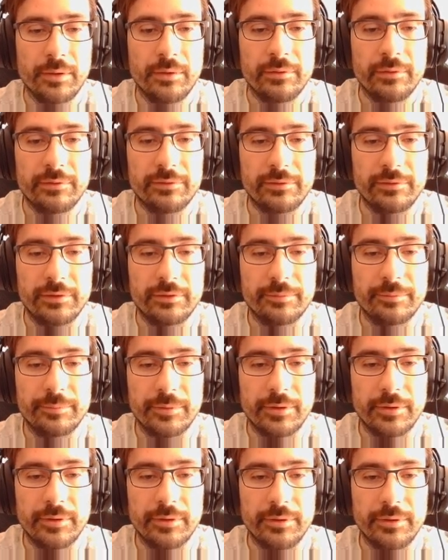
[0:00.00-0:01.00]
select
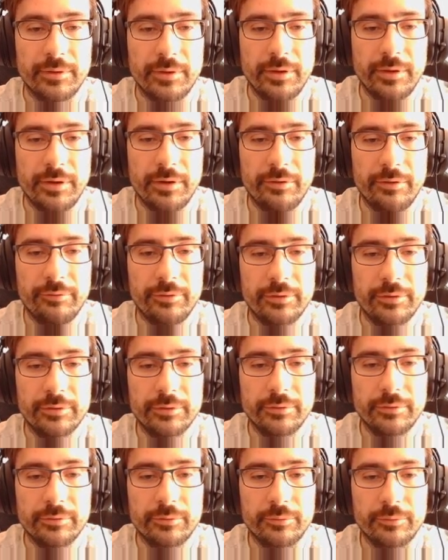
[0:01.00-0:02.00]
my area
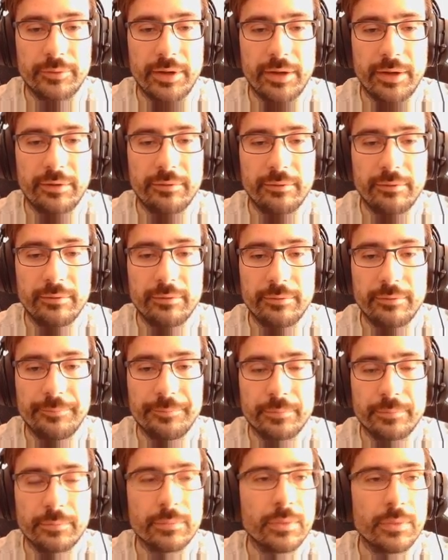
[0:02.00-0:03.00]
to end,
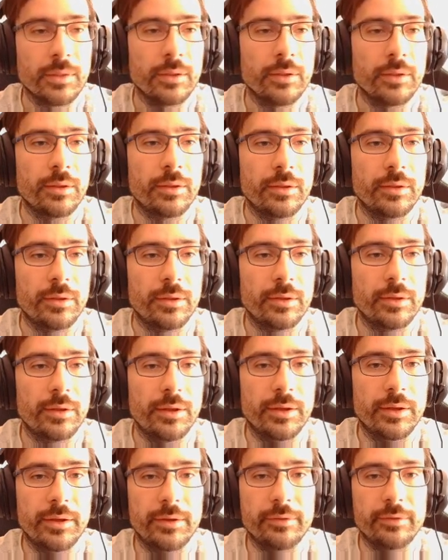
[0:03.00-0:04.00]

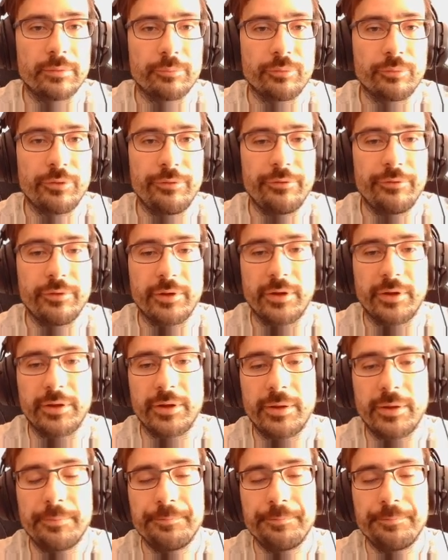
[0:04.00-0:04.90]
and preview that again.